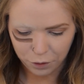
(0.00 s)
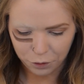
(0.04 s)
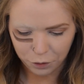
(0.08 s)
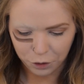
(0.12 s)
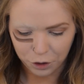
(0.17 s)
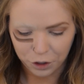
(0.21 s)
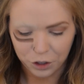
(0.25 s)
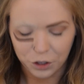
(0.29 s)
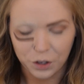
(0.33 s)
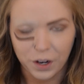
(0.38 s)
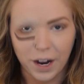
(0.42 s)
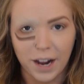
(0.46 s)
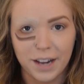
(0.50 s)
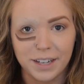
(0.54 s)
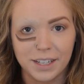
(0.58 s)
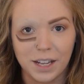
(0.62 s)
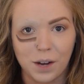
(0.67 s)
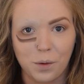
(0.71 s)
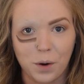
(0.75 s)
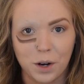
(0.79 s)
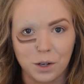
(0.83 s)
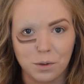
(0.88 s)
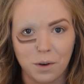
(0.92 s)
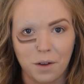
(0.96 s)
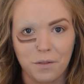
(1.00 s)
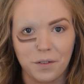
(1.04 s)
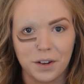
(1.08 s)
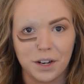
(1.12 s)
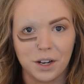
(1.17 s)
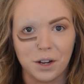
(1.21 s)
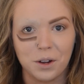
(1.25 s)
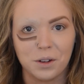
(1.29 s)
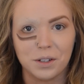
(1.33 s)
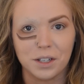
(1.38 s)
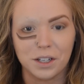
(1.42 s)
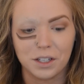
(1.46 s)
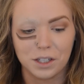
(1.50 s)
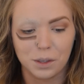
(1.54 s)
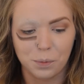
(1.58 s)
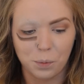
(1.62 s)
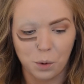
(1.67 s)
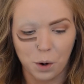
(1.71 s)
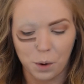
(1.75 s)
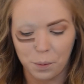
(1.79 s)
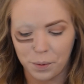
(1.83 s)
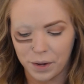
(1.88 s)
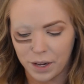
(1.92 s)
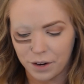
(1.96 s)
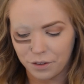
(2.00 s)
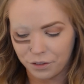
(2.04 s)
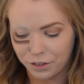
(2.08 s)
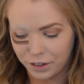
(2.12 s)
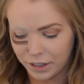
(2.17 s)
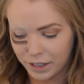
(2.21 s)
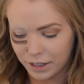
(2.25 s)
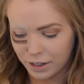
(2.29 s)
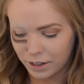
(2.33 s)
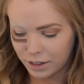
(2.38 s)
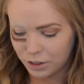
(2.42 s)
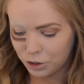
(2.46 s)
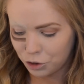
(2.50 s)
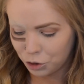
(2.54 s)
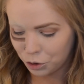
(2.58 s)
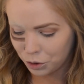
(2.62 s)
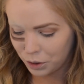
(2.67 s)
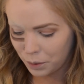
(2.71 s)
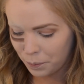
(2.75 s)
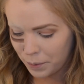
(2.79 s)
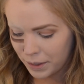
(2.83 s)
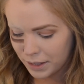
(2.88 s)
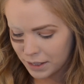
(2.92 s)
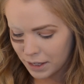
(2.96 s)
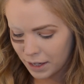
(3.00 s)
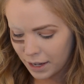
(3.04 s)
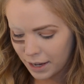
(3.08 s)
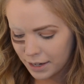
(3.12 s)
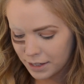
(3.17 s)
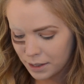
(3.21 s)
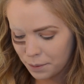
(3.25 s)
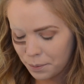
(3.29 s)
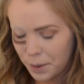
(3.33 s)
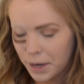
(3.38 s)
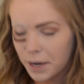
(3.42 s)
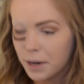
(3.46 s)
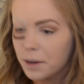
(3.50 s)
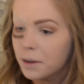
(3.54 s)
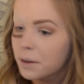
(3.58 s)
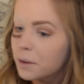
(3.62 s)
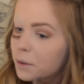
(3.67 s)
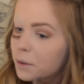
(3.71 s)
for you guys that watch my videos and support me. It really truly means a lot to me.